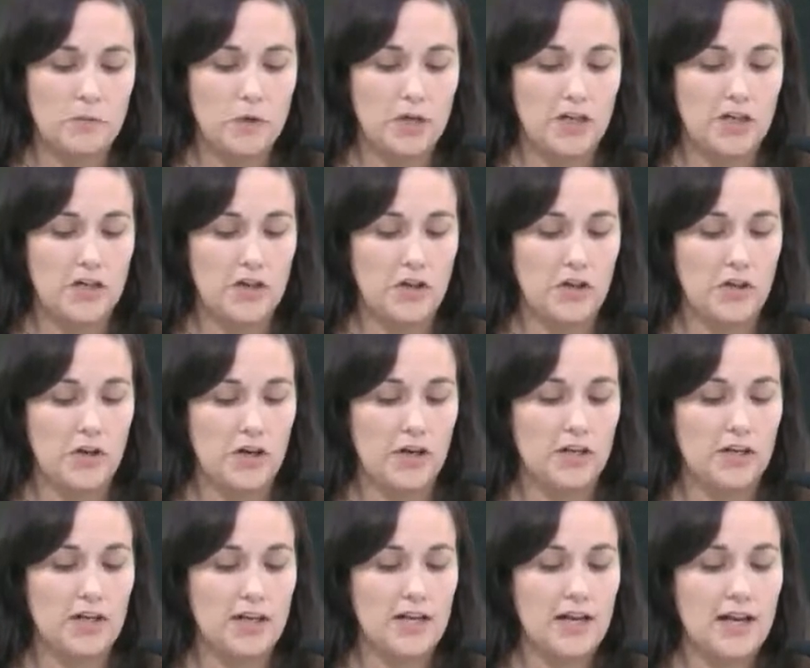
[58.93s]
one
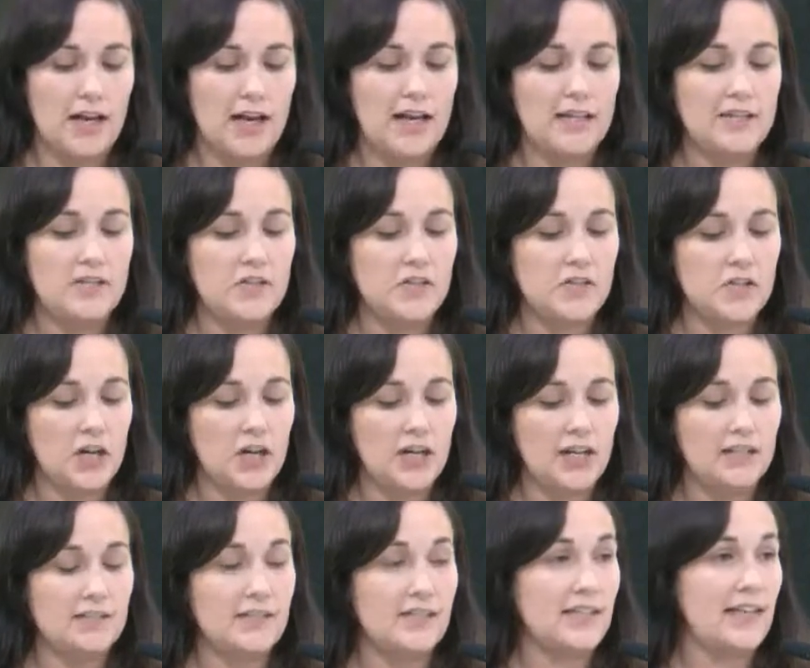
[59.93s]
another, and
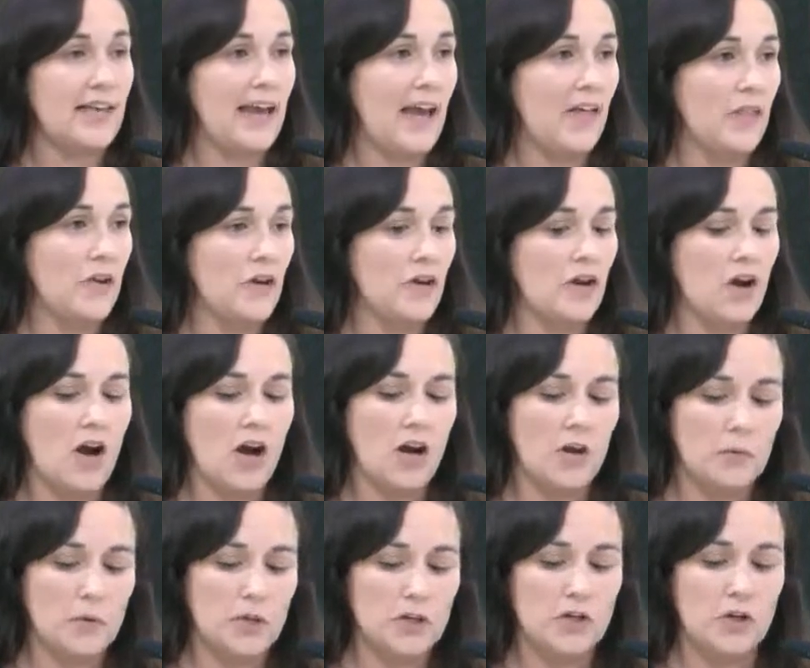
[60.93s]
discerning together how
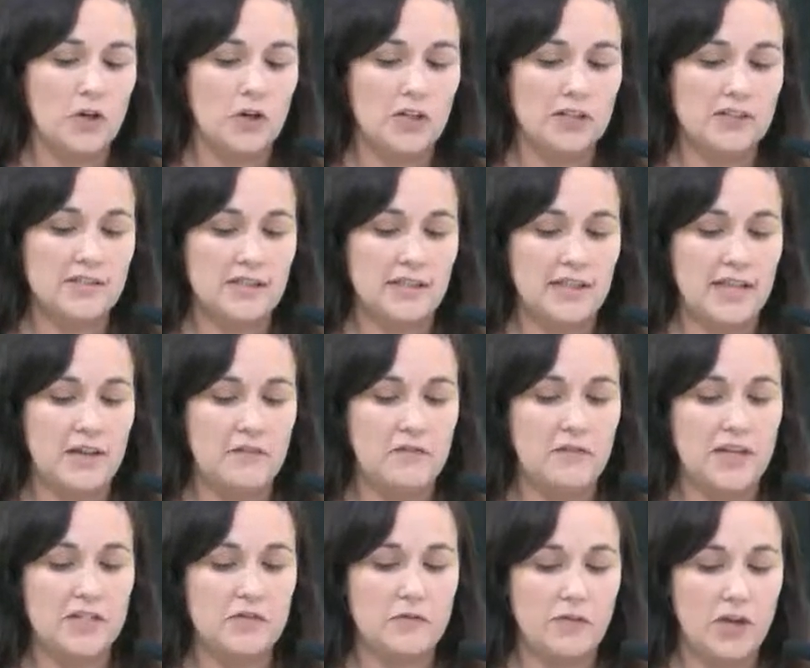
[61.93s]
we're called to live
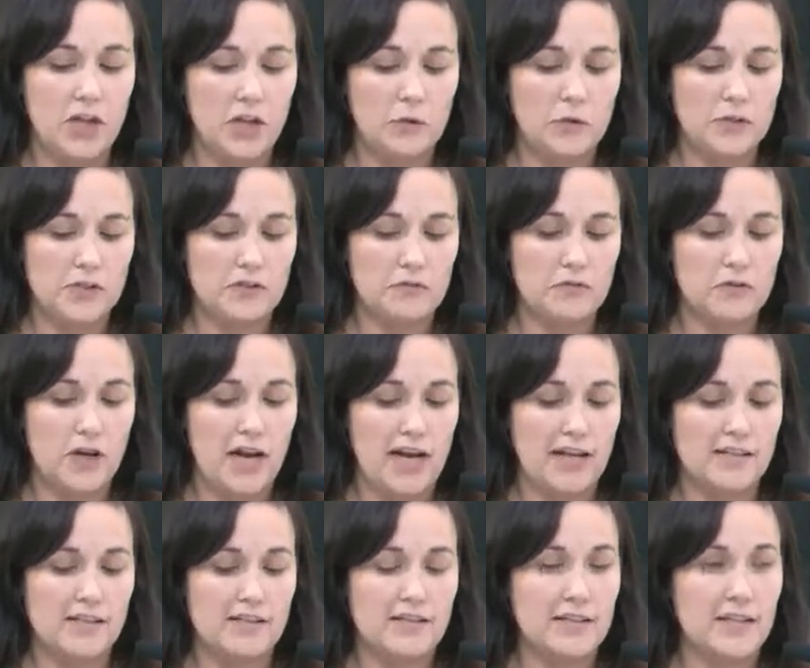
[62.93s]
as followers of
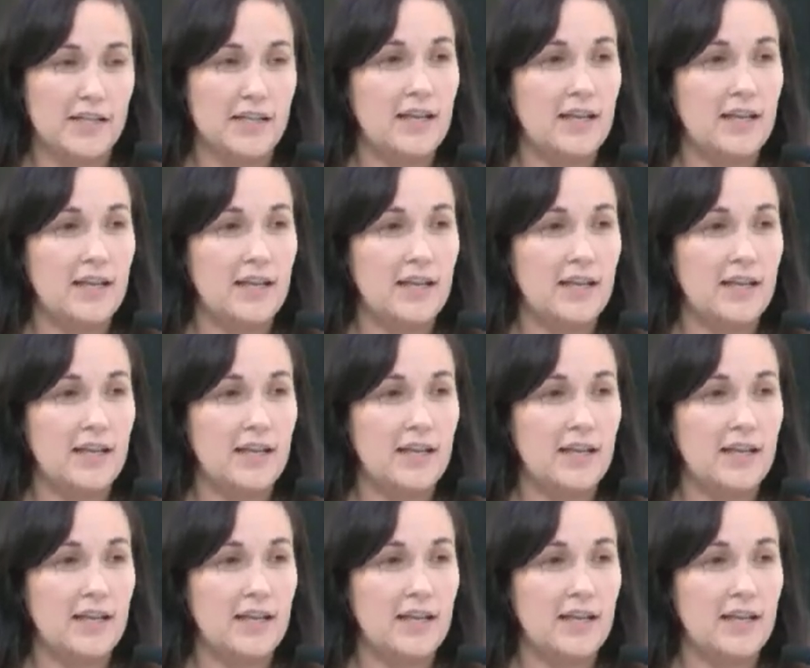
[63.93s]
Christ